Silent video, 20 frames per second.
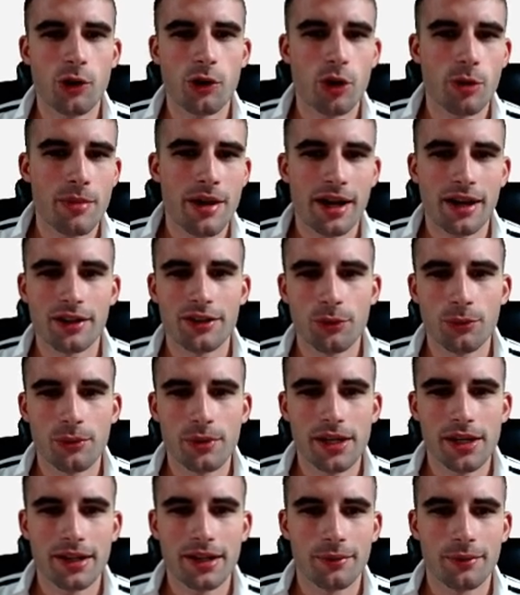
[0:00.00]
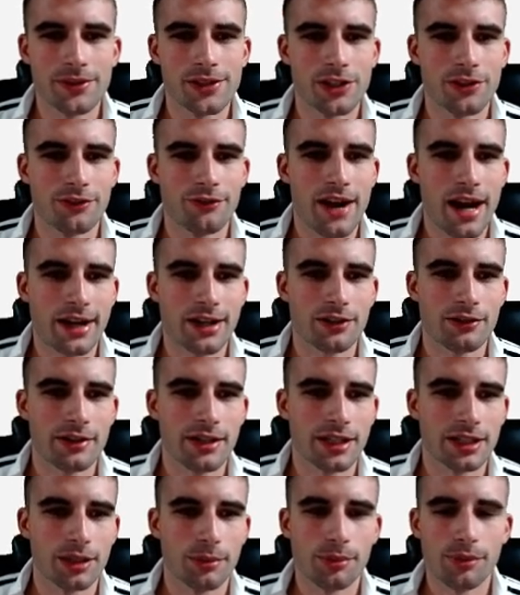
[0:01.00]
quarterback on the week when you're
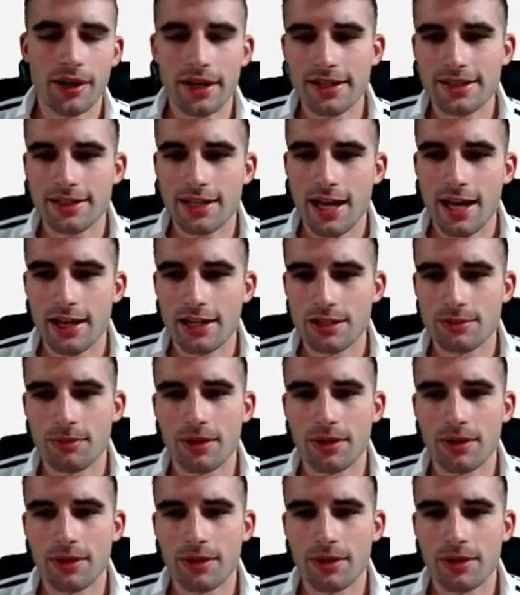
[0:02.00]
factoring in the price tags,